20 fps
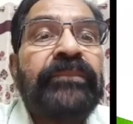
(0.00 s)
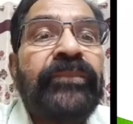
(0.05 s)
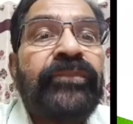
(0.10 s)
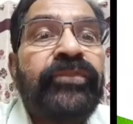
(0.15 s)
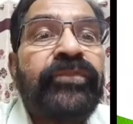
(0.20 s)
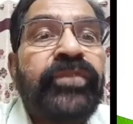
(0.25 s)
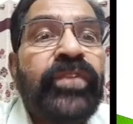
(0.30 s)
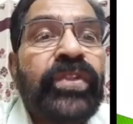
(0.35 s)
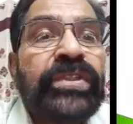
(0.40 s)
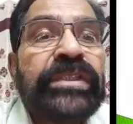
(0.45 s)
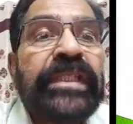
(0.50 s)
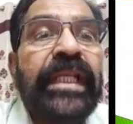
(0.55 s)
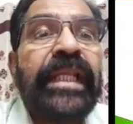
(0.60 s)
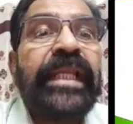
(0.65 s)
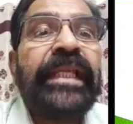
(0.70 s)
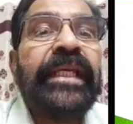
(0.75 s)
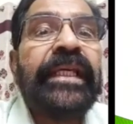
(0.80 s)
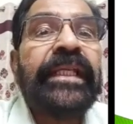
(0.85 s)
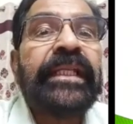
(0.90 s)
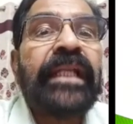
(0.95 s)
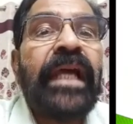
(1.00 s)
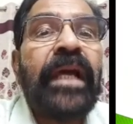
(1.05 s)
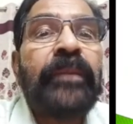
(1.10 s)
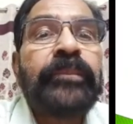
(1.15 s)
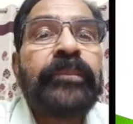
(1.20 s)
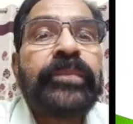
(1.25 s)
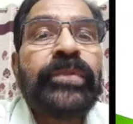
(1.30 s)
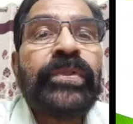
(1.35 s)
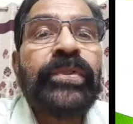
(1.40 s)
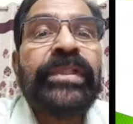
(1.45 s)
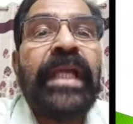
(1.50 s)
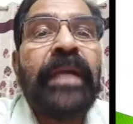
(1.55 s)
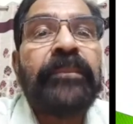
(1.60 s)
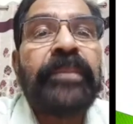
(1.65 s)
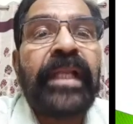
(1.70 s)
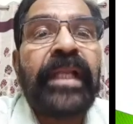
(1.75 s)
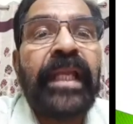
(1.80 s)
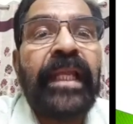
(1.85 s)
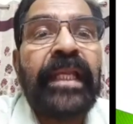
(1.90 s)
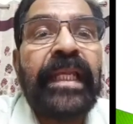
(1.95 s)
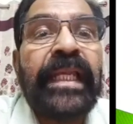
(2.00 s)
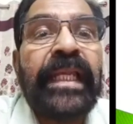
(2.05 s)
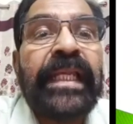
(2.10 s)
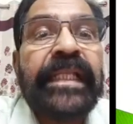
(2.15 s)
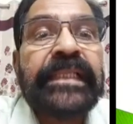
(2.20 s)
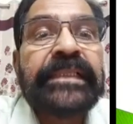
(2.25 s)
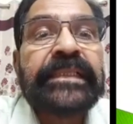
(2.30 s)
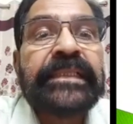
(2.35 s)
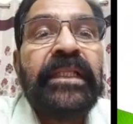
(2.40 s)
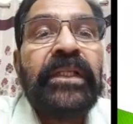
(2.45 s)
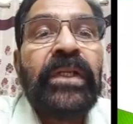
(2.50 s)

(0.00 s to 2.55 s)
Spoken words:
4th layer up to the upper eyelids,